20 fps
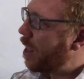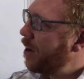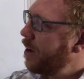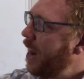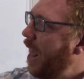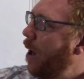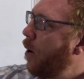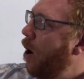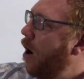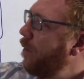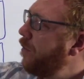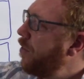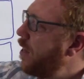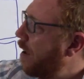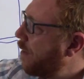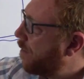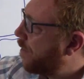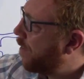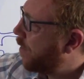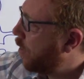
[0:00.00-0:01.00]
Now, of
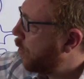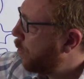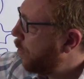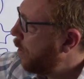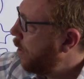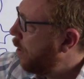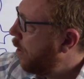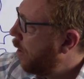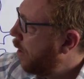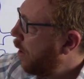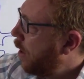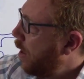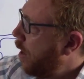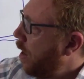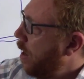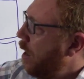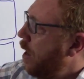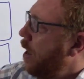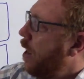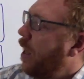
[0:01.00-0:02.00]
that fluid,
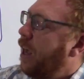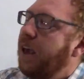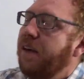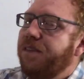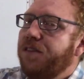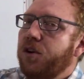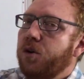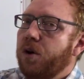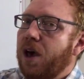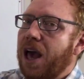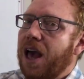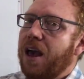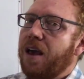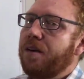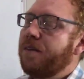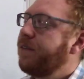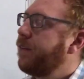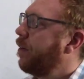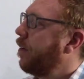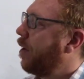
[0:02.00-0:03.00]
if you
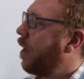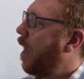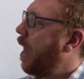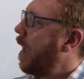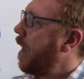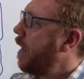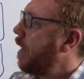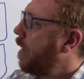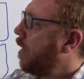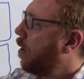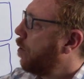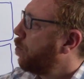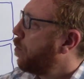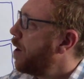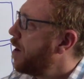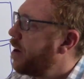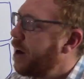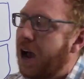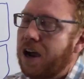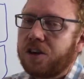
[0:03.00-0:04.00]
have a
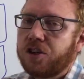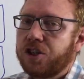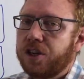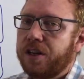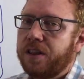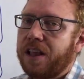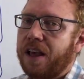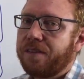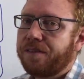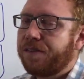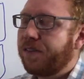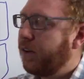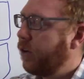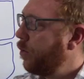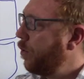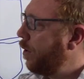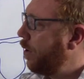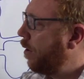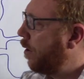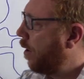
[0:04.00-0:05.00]
reduction in that
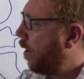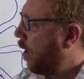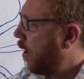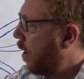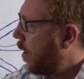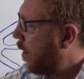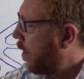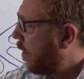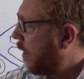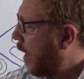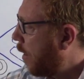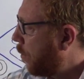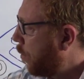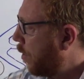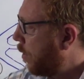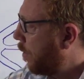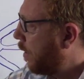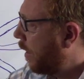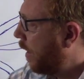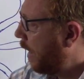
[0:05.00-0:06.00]
fluid, that
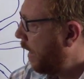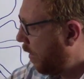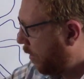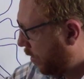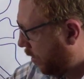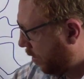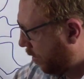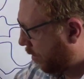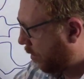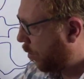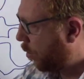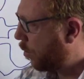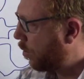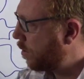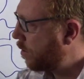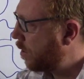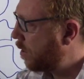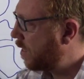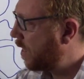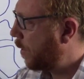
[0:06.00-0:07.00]
would lead to
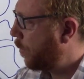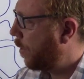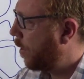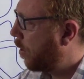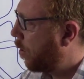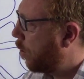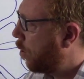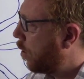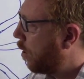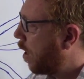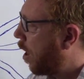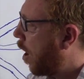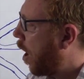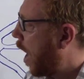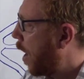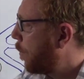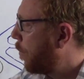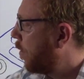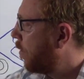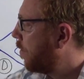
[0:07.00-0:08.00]
causes that we call
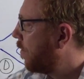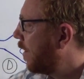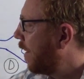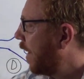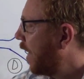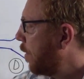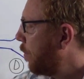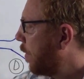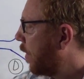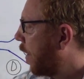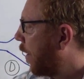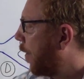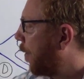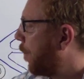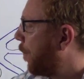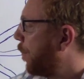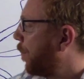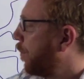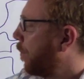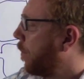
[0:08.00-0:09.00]
hypovolemia
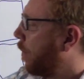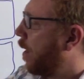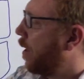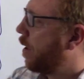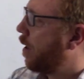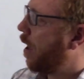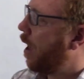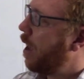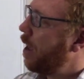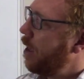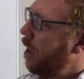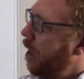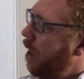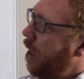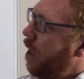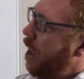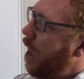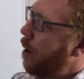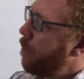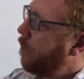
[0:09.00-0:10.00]
okay?
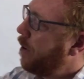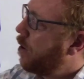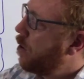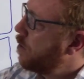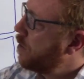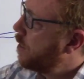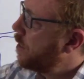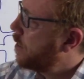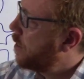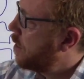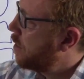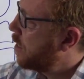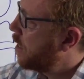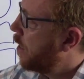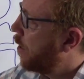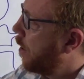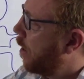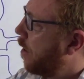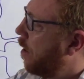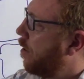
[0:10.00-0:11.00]
And because this is
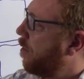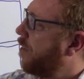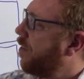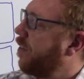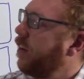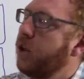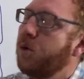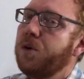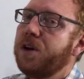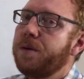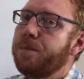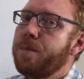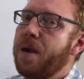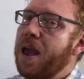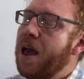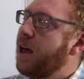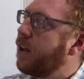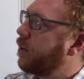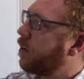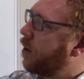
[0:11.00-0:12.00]
a fluid
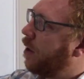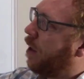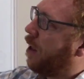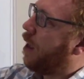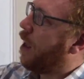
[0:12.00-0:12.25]
amount,